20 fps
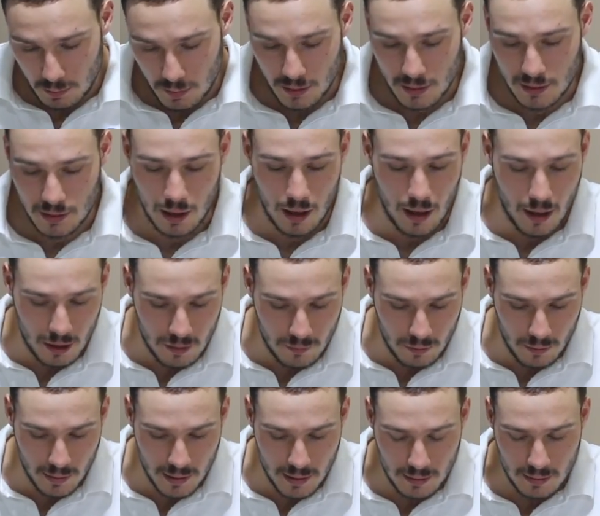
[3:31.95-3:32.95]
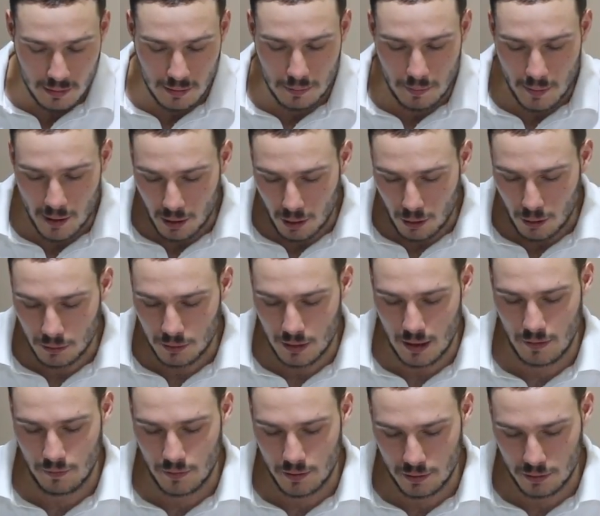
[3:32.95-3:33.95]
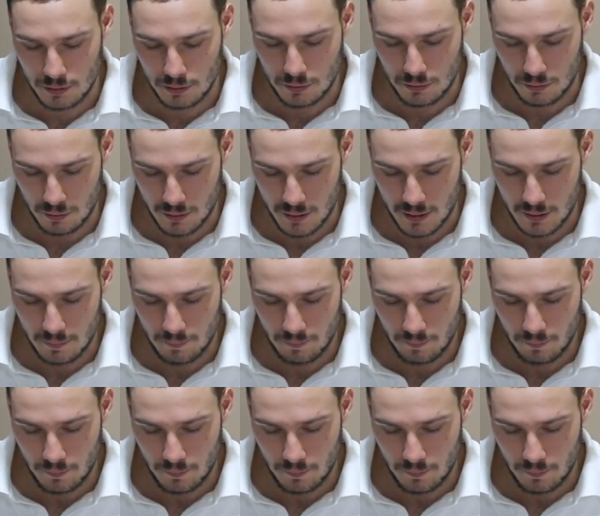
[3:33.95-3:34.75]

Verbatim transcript: Because I overeat, my whole life is destroyed.